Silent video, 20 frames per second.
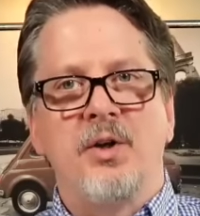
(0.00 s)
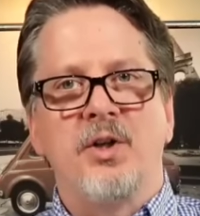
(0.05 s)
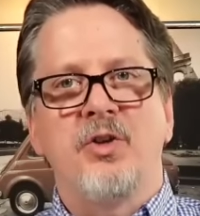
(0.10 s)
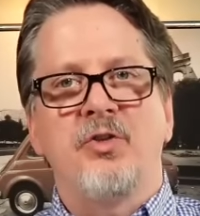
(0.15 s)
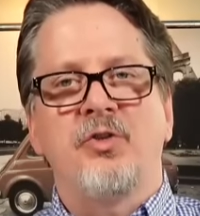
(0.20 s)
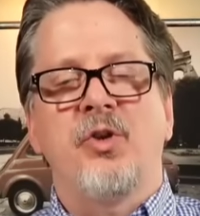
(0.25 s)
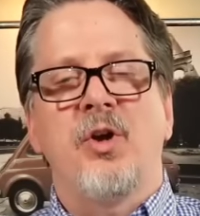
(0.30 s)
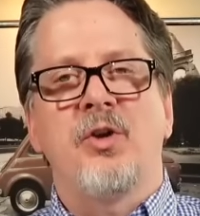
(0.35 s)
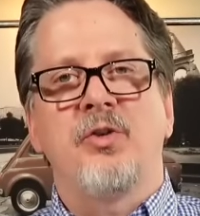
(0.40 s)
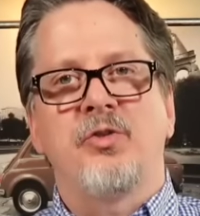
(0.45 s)
It
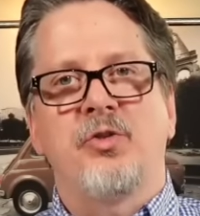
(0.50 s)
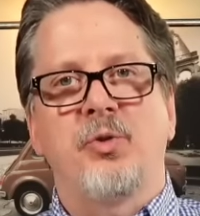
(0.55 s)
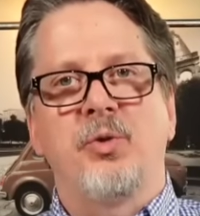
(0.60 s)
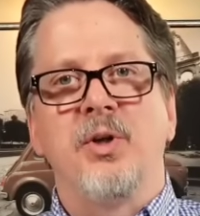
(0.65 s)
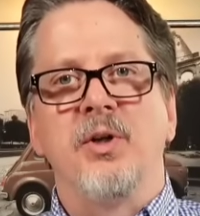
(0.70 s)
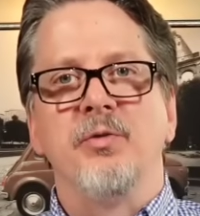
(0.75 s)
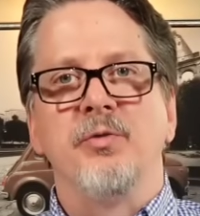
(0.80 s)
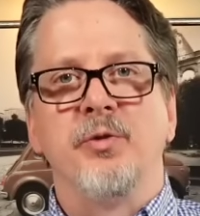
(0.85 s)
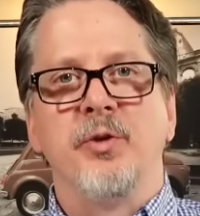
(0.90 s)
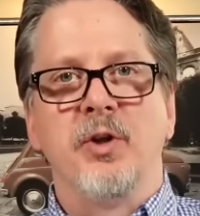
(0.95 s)
just got a
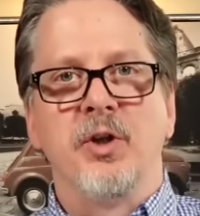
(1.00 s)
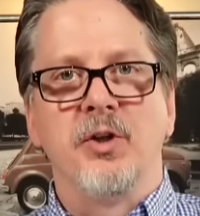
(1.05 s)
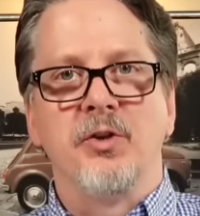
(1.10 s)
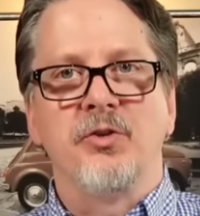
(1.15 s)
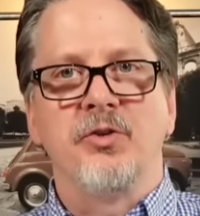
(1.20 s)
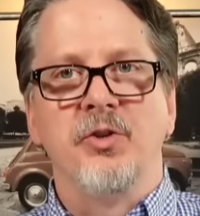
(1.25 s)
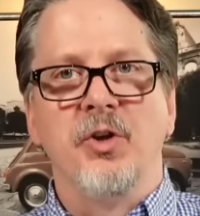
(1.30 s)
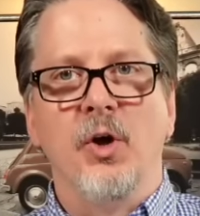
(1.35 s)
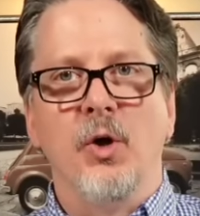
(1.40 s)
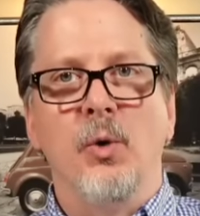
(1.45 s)
screen full of
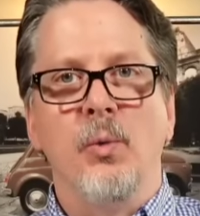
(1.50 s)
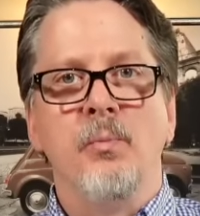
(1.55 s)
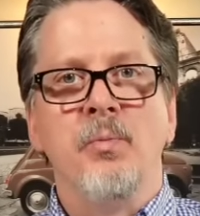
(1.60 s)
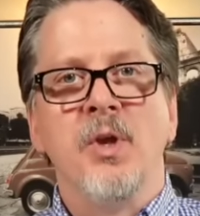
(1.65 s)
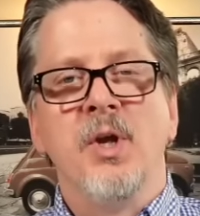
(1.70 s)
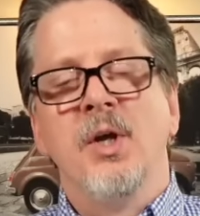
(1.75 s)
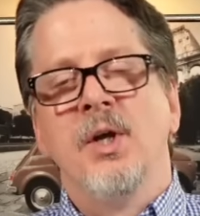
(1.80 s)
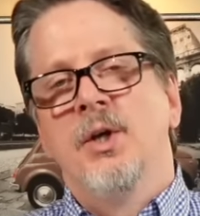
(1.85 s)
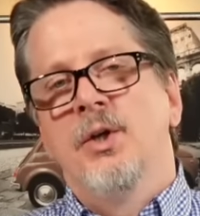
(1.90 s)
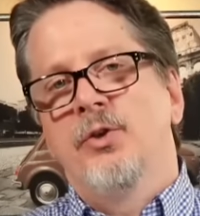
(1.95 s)
snow.
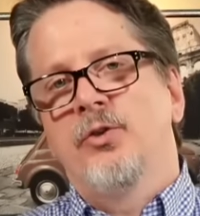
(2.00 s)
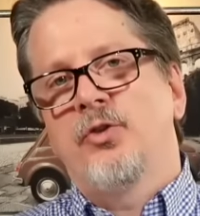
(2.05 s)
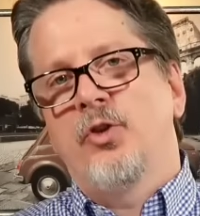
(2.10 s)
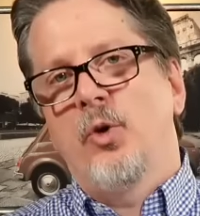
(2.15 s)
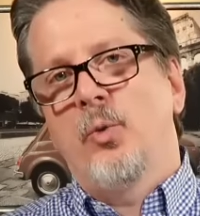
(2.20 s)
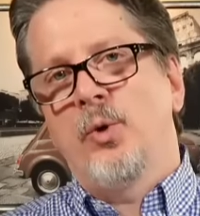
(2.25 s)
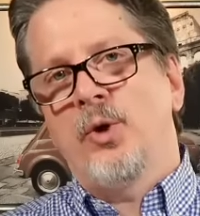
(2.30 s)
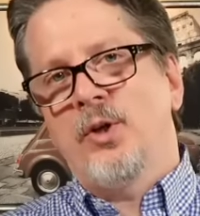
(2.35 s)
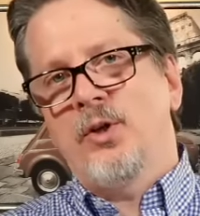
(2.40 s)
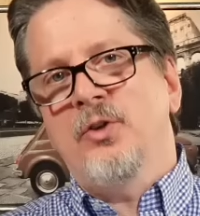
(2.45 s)
So
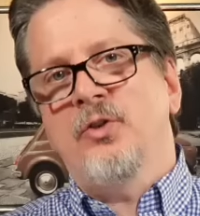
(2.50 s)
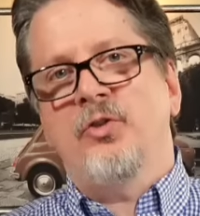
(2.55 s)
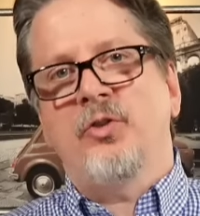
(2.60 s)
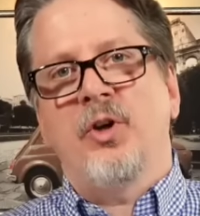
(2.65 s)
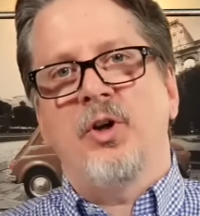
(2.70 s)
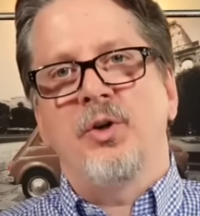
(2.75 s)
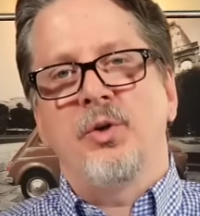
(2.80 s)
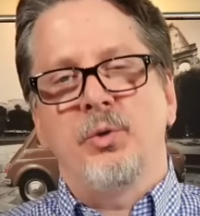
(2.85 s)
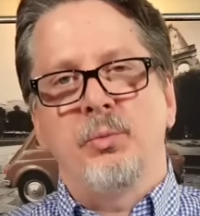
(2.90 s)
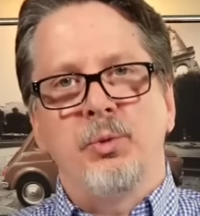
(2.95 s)
we're going to
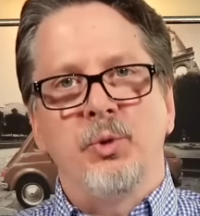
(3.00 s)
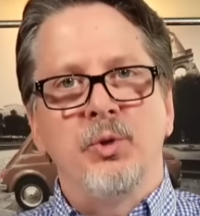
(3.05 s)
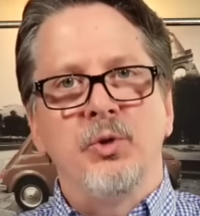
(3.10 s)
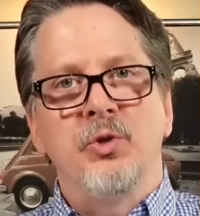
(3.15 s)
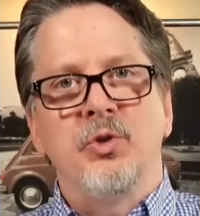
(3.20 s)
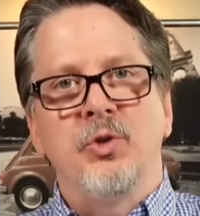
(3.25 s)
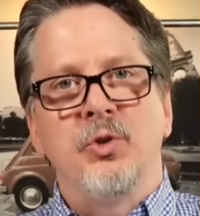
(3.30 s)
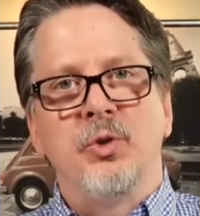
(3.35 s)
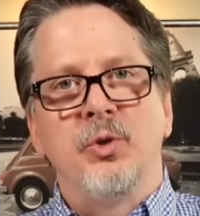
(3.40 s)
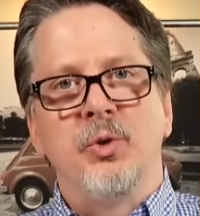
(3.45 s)
start
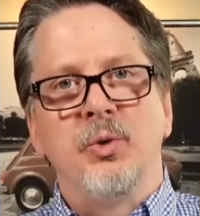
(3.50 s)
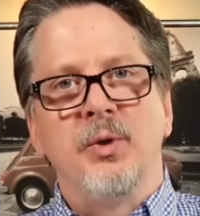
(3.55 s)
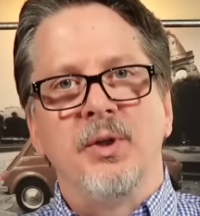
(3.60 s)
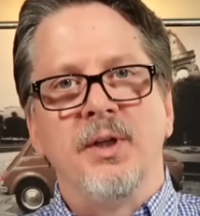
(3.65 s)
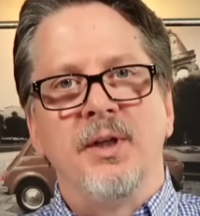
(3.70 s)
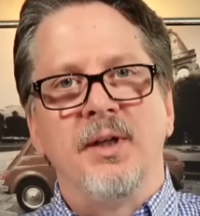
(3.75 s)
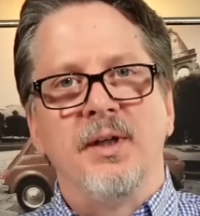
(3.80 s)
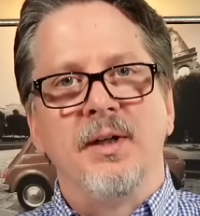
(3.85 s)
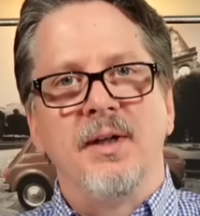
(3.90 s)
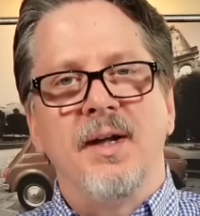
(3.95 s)
Ubuntu
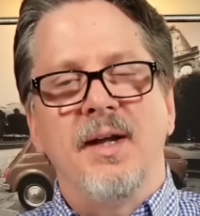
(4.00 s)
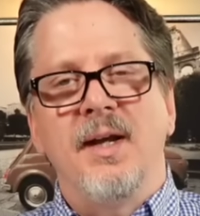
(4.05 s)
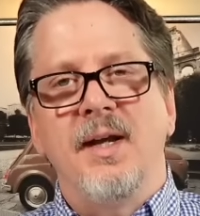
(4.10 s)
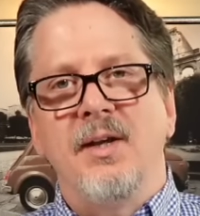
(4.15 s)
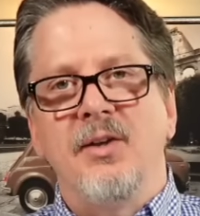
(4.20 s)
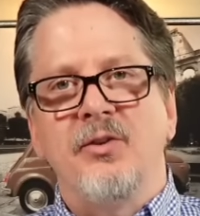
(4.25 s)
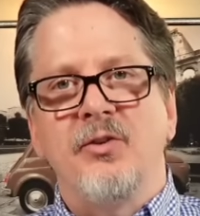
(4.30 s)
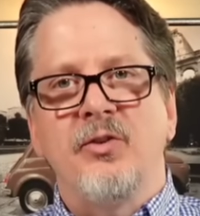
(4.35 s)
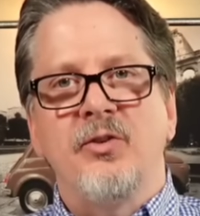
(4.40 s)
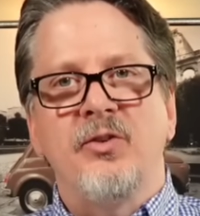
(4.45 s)
in
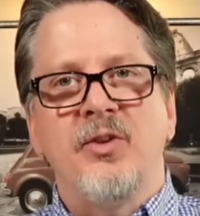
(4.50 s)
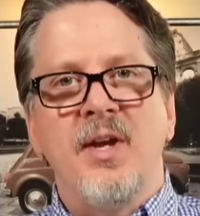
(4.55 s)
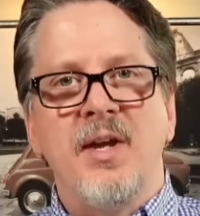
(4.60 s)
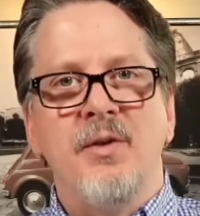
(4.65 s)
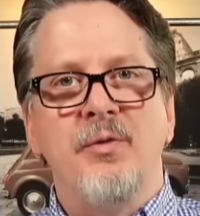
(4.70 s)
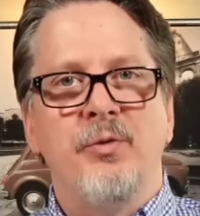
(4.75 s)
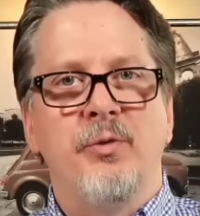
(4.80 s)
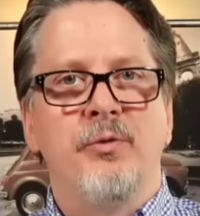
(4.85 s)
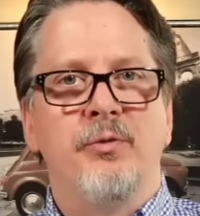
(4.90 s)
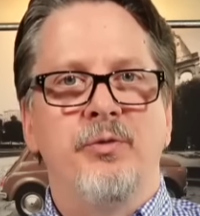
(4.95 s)
a
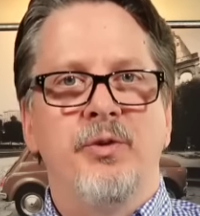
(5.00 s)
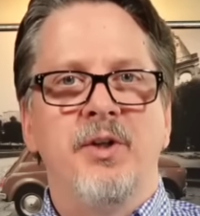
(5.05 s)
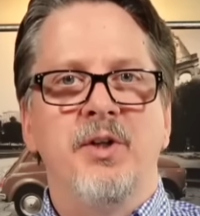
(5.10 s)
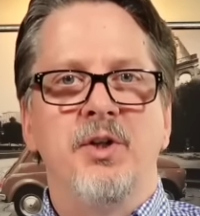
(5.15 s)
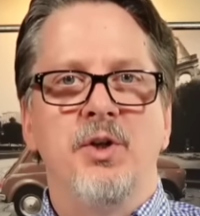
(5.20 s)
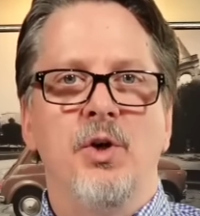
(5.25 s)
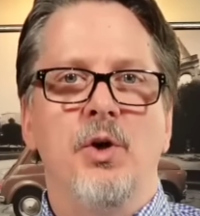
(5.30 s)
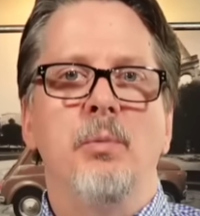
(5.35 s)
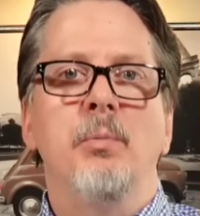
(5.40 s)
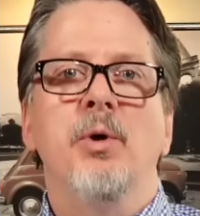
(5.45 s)
safe
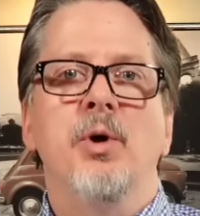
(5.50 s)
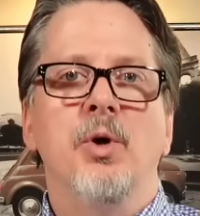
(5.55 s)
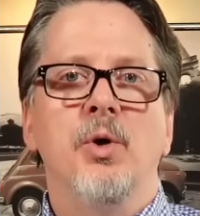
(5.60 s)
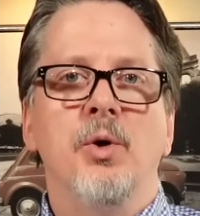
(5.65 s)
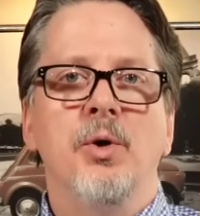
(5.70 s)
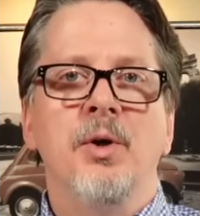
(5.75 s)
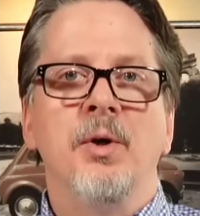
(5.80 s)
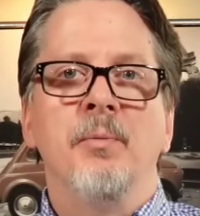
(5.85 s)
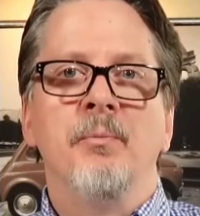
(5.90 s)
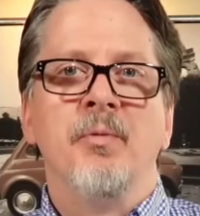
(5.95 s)
video
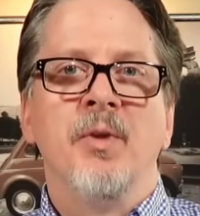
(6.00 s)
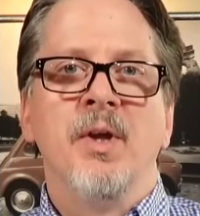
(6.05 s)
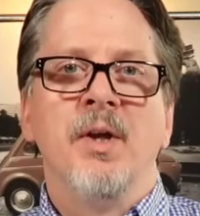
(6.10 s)
mode